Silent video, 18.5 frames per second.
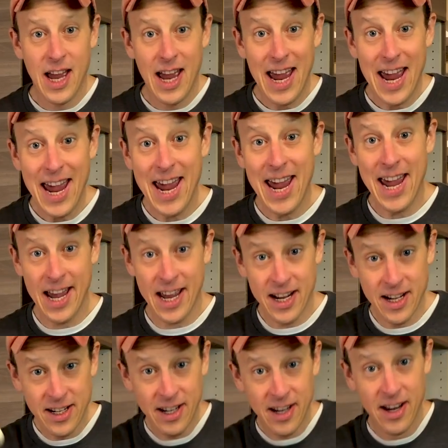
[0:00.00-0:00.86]

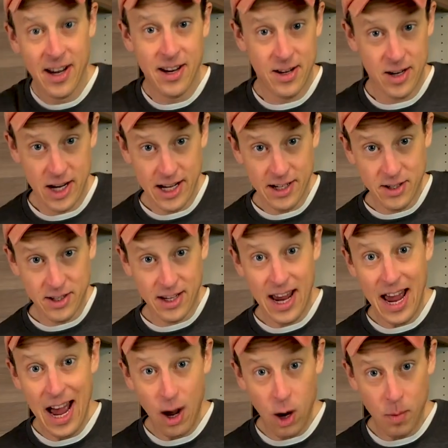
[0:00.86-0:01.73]
And it
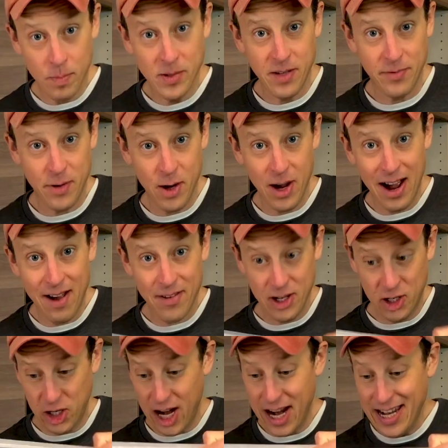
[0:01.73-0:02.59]
helps if you have a
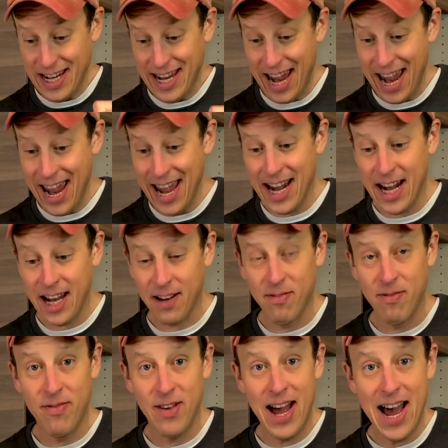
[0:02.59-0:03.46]
gigantic
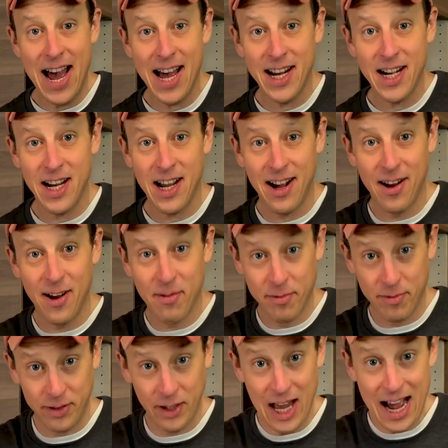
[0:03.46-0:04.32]
vat
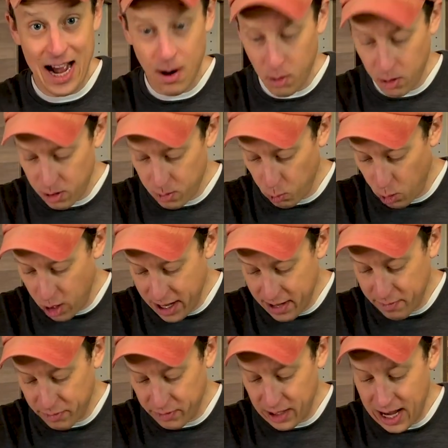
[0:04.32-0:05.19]
of flour,
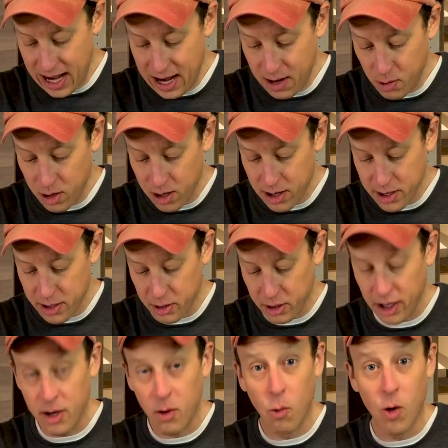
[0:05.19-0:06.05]
white flour. You're
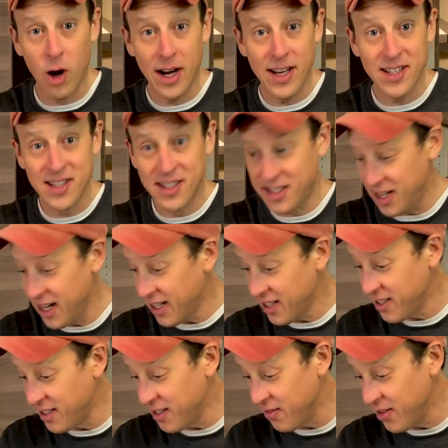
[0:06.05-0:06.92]
going to want
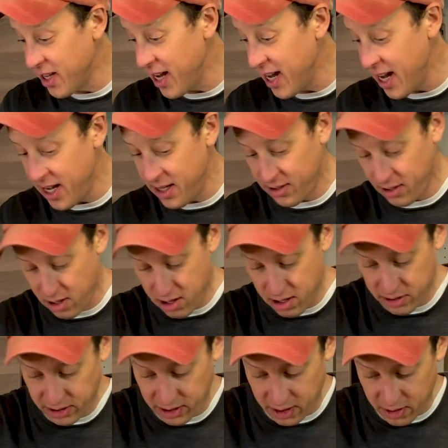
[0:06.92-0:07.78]
6 of these
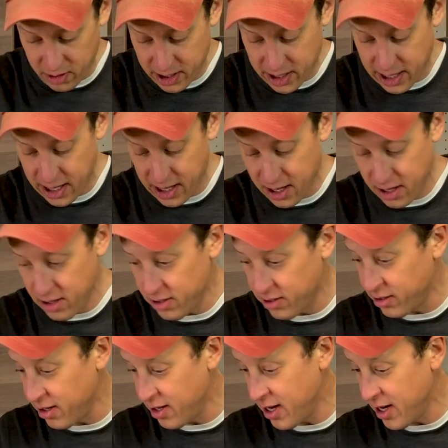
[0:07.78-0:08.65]
also in here,
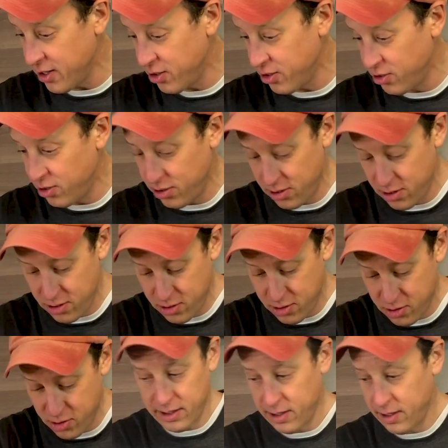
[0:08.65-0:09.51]
so that's
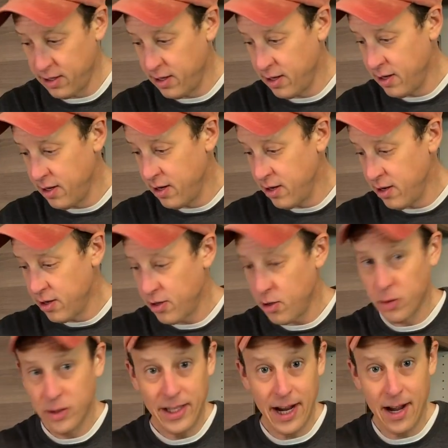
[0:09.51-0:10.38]
2.
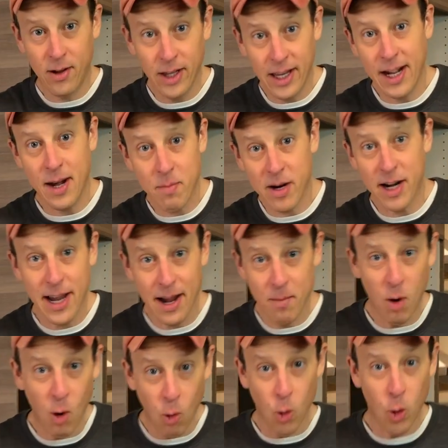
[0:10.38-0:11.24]
Don't tell anybody
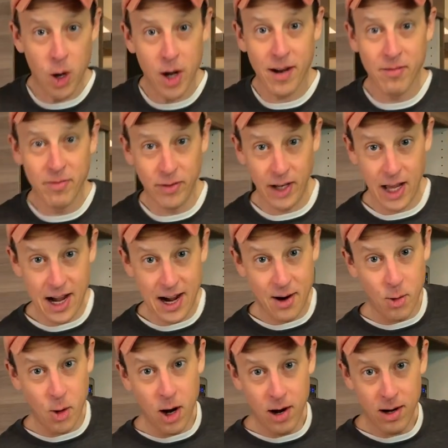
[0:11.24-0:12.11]
I'm hoarding
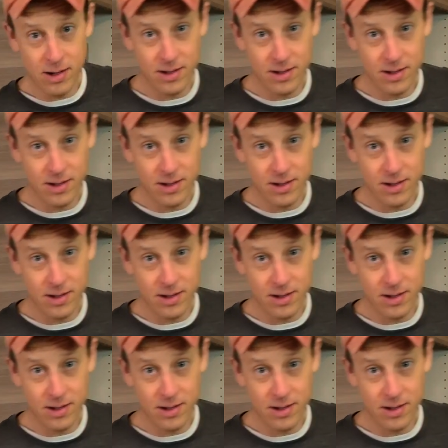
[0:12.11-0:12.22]
flour.